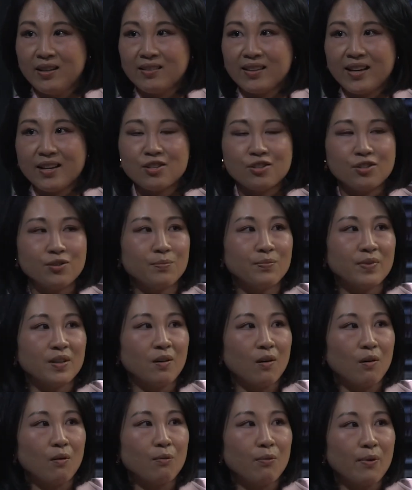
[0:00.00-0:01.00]
That should be
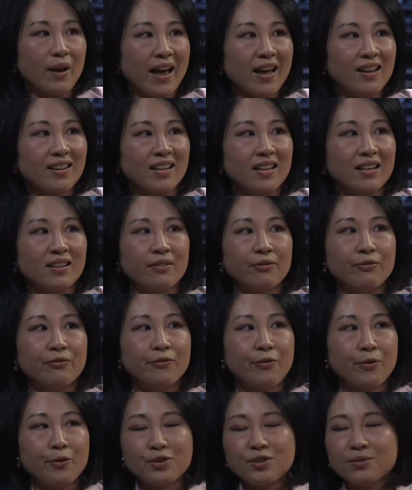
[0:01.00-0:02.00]
already the
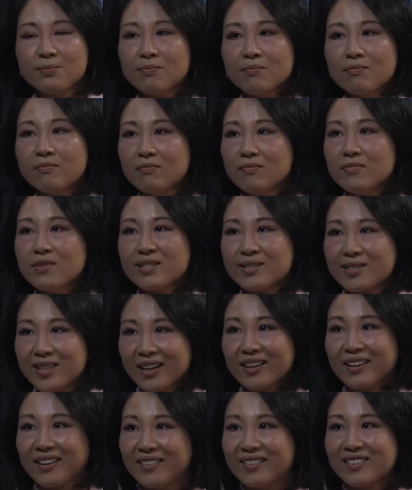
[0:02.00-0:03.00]
first
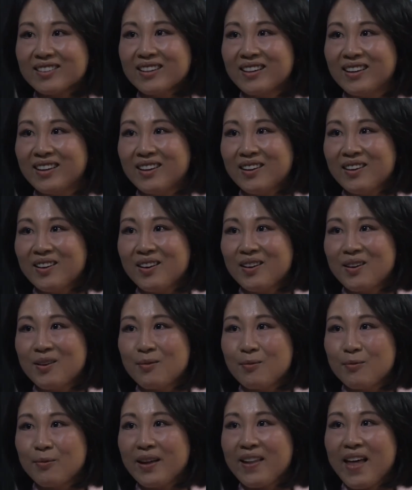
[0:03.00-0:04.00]
second
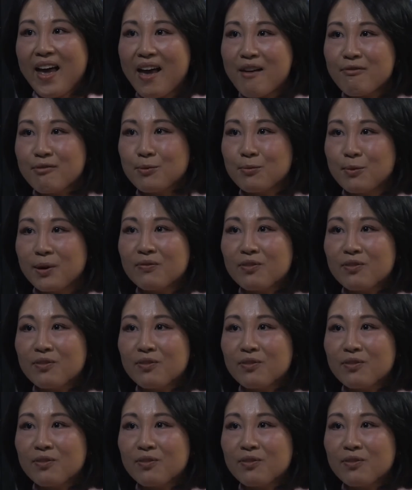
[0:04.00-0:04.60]
when everyone